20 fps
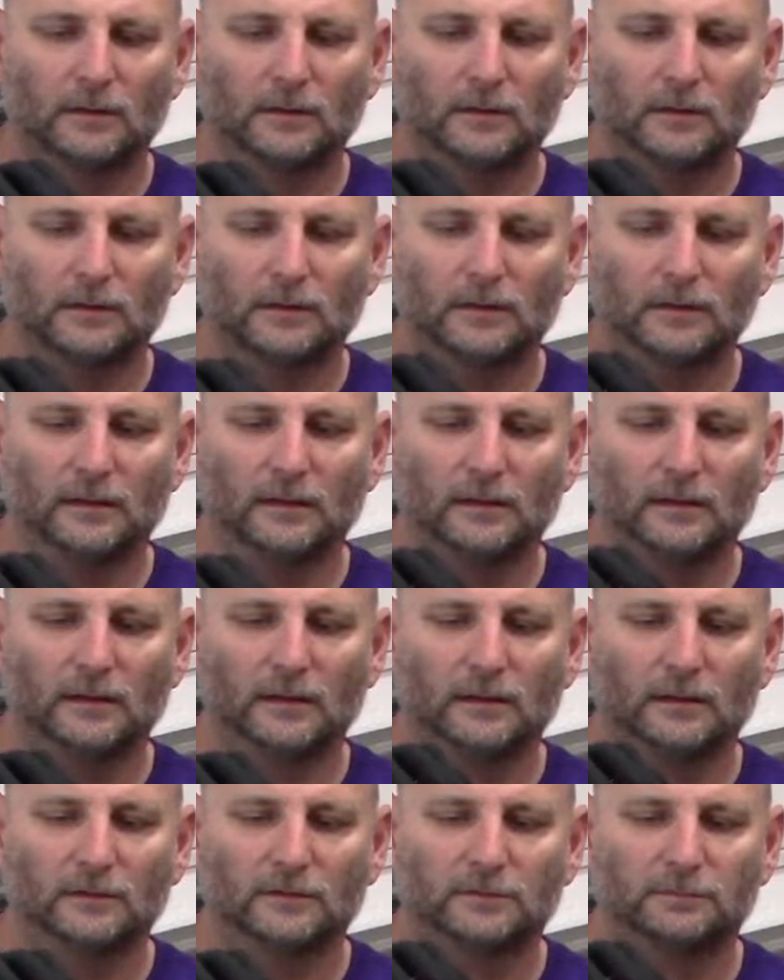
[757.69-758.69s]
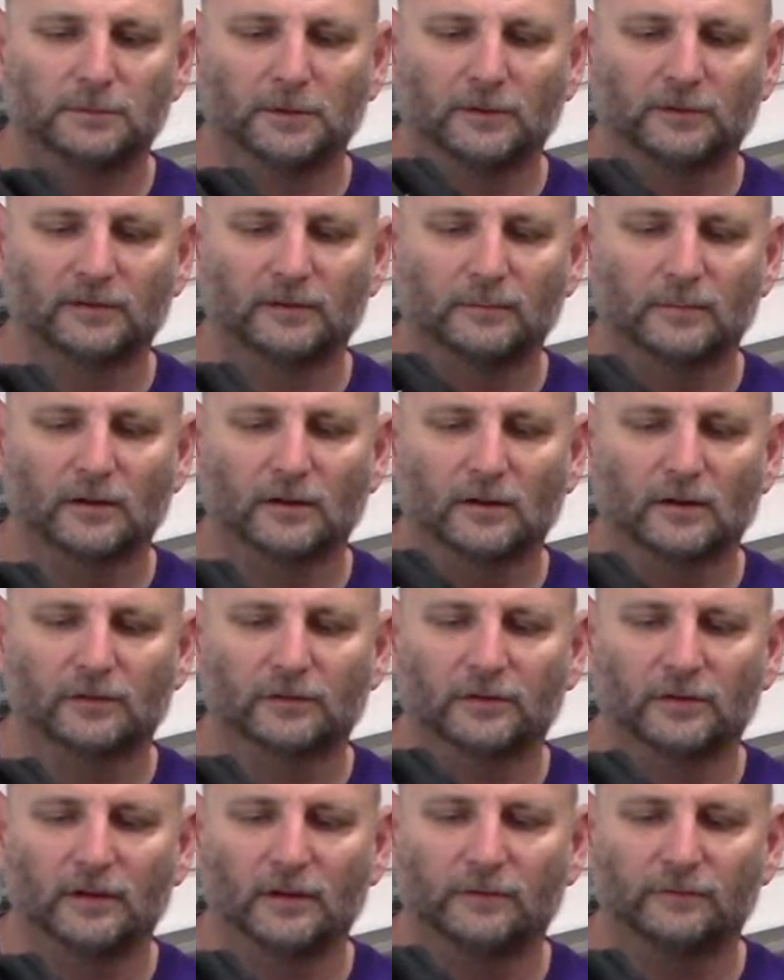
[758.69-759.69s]
and spill some on
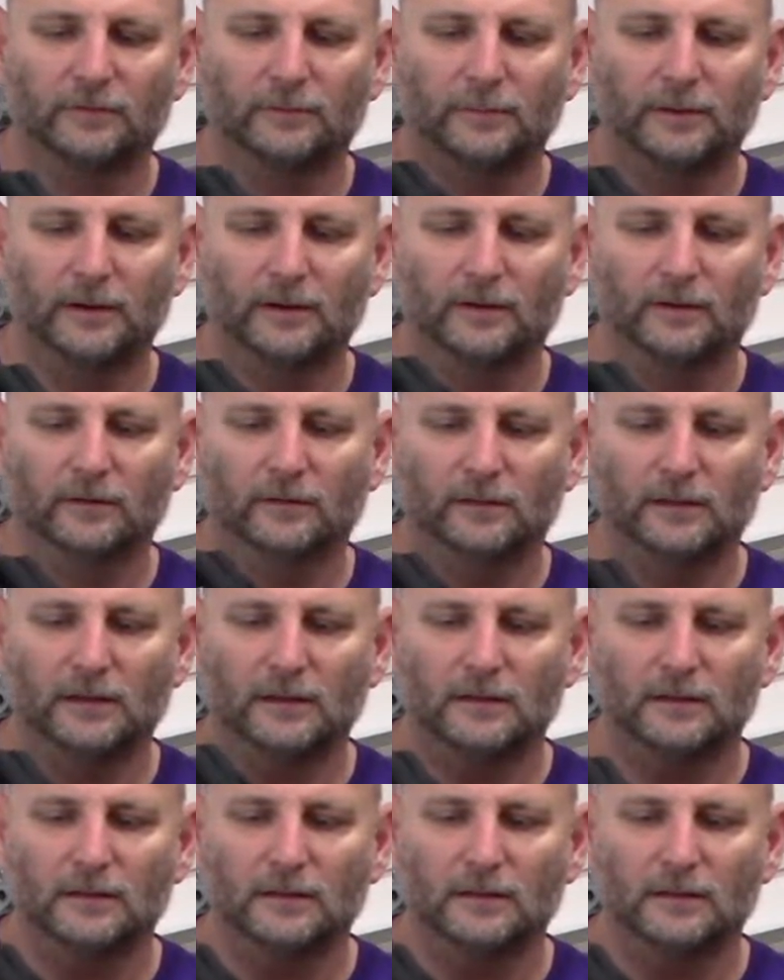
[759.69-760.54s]
ourselves apparently.